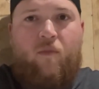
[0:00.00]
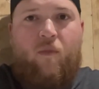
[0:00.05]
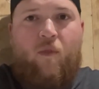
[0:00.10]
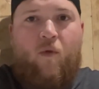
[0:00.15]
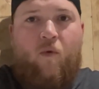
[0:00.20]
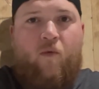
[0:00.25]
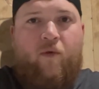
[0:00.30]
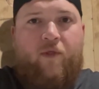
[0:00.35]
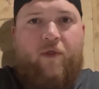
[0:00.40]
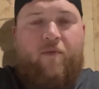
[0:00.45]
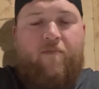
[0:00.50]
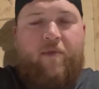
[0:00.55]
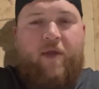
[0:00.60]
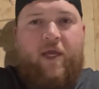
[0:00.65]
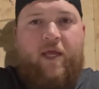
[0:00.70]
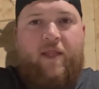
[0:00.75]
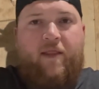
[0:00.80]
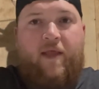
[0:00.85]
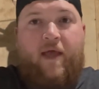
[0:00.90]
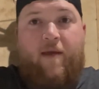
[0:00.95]
with it
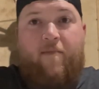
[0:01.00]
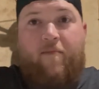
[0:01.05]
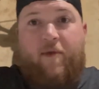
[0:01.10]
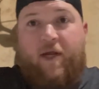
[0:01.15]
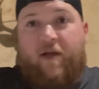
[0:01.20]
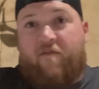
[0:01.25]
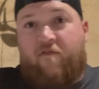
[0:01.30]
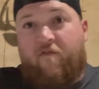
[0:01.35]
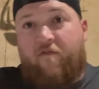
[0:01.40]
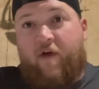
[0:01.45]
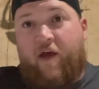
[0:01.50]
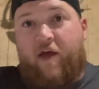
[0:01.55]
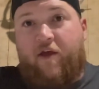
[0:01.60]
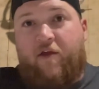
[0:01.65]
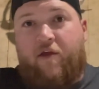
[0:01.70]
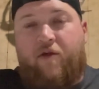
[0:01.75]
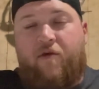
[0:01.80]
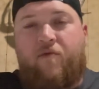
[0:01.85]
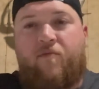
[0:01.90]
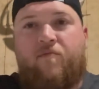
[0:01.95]
being that big of a
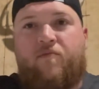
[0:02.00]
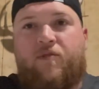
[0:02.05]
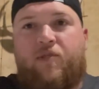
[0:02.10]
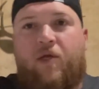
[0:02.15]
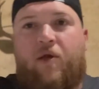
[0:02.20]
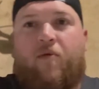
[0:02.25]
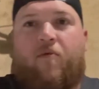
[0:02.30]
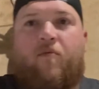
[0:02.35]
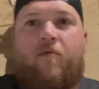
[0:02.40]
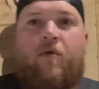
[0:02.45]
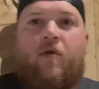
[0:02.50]
value, so